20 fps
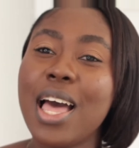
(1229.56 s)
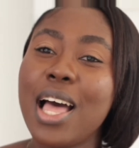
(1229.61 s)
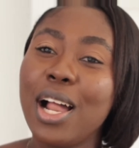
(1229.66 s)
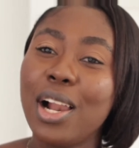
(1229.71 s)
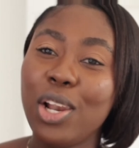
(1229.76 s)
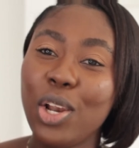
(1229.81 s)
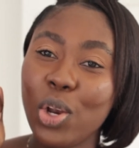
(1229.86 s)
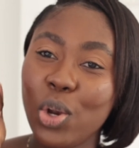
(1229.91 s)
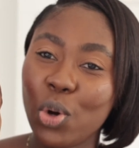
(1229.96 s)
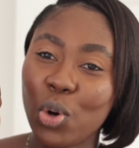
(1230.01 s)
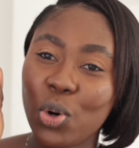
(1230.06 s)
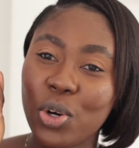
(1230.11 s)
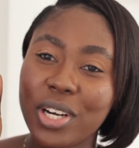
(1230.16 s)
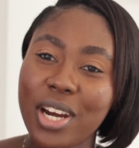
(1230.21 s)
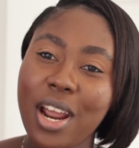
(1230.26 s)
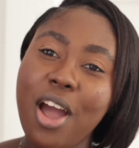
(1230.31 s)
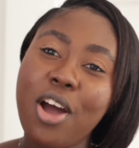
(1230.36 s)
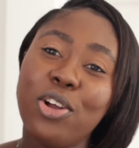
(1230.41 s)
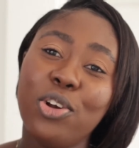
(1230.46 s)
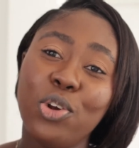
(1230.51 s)
Lord,
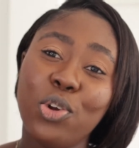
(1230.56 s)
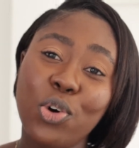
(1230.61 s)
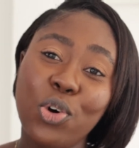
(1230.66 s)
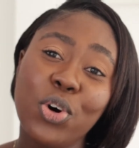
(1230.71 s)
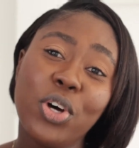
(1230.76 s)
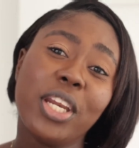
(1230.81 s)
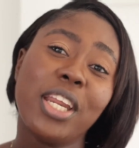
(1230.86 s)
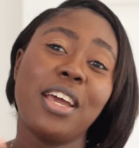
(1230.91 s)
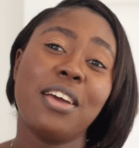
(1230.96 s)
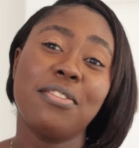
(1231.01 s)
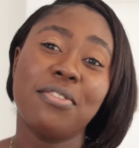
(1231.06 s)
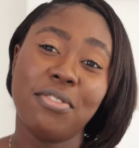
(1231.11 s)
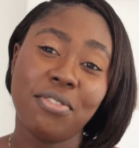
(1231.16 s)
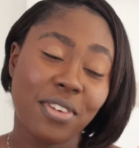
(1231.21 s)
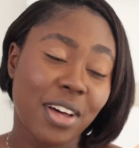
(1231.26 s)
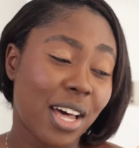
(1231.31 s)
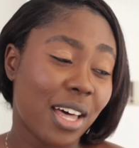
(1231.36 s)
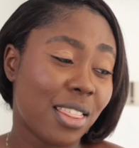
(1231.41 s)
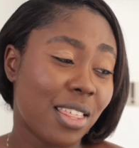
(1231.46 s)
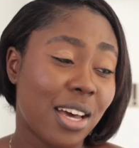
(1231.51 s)
our Lord and
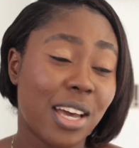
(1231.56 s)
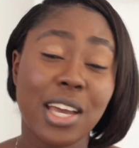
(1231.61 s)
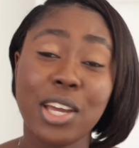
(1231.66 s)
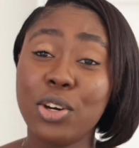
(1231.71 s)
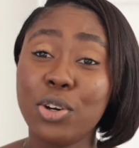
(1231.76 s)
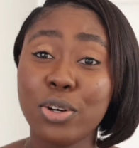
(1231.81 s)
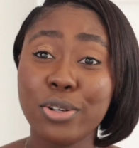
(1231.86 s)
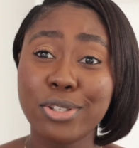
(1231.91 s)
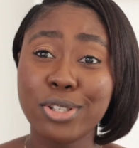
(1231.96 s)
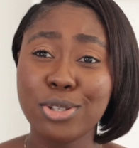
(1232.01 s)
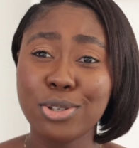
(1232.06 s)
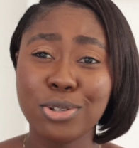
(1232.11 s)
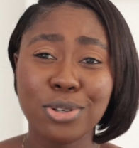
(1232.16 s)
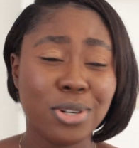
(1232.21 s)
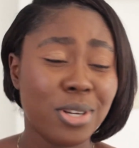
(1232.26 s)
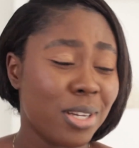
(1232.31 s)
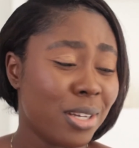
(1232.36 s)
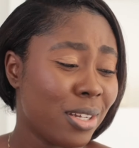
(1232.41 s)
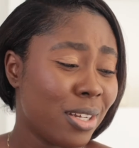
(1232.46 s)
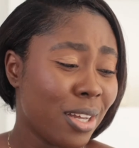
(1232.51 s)
Father. And also
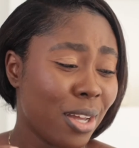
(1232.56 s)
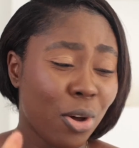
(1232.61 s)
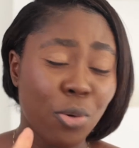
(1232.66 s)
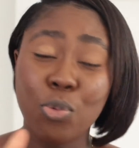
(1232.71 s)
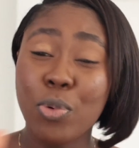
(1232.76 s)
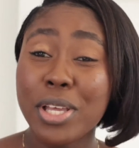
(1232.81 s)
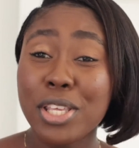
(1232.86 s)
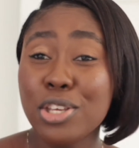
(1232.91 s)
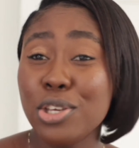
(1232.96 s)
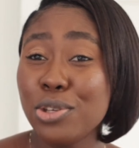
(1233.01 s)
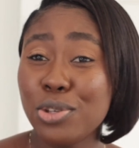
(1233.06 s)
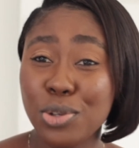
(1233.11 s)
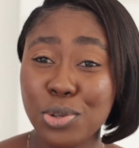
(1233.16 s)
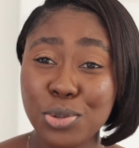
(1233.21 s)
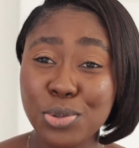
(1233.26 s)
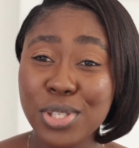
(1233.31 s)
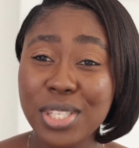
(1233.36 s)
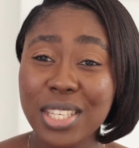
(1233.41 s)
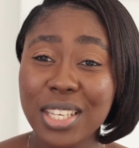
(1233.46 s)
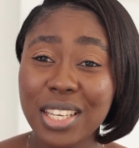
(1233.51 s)
when you
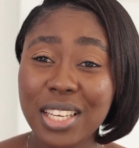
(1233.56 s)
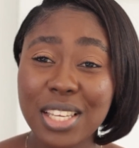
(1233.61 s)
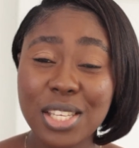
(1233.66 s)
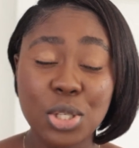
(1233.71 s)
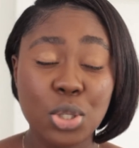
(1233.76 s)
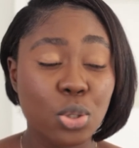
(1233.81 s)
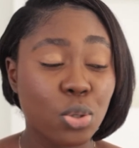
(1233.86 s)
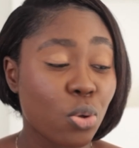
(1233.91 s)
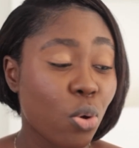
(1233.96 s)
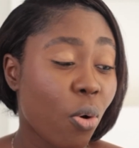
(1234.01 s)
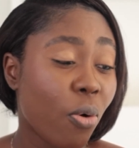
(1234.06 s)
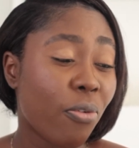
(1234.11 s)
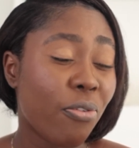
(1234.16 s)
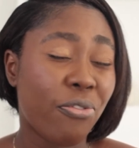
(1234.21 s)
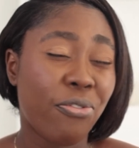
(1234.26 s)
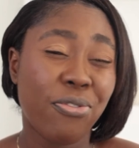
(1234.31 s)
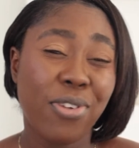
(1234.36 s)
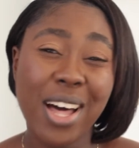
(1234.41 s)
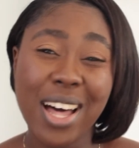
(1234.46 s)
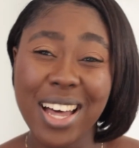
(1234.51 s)
use it, it's so
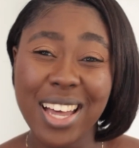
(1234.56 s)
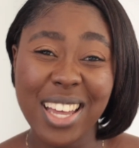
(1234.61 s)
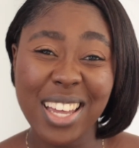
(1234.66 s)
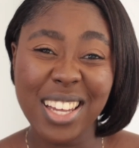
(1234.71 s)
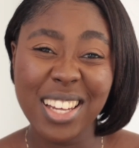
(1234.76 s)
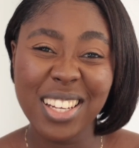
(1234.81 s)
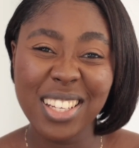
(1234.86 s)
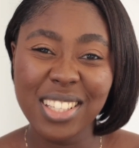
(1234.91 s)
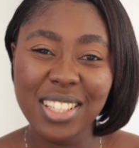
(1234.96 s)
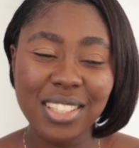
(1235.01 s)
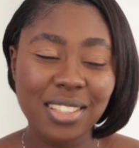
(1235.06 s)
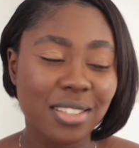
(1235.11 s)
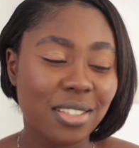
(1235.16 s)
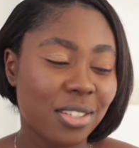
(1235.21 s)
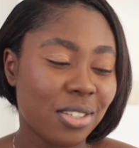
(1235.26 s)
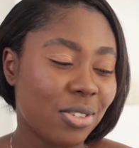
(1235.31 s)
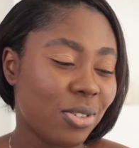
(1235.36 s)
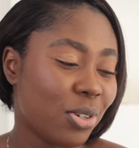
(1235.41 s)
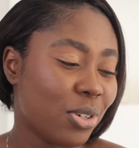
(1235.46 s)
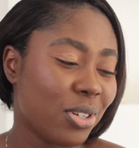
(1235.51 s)
fire.
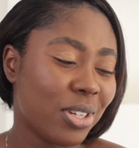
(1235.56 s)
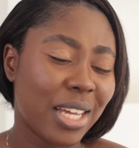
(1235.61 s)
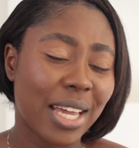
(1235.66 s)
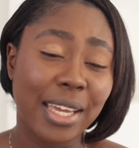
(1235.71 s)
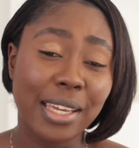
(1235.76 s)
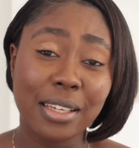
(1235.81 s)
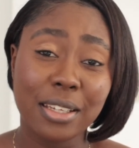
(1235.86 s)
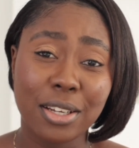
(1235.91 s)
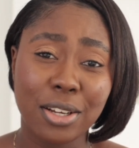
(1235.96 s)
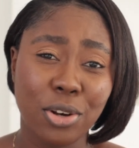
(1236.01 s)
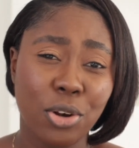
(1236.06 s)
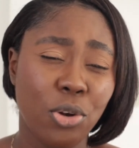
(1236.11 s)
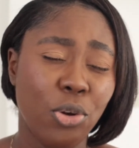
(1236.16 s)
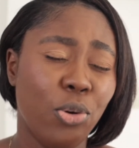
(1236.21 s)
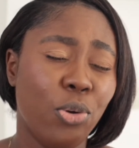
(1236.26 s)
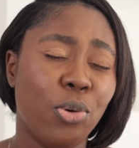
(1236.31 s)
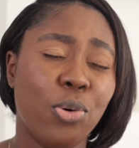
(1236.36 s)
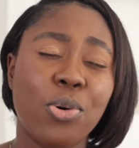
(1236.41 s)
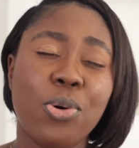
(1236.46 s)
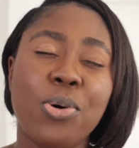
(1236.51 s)
You're like,
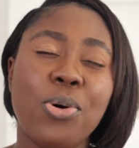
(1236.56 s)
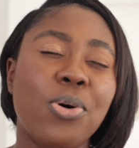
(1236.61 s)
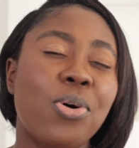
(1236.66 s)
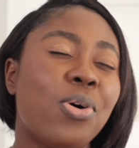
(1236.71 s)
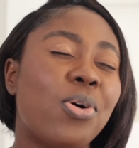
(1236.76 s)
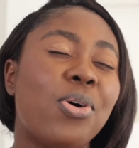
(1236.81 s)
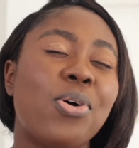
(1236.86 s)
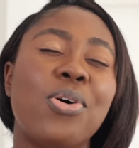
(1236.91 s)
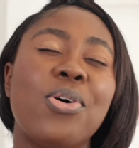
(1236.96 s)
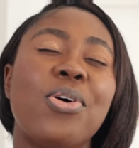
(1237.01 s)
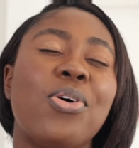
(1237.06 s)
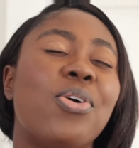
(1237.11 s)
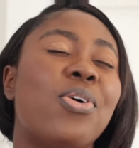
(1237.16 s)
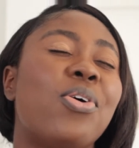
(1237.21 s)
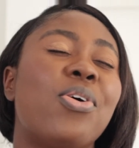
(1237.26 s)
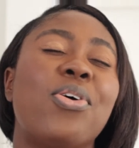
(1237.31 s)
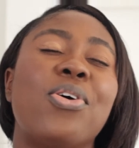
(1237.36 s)
Lord.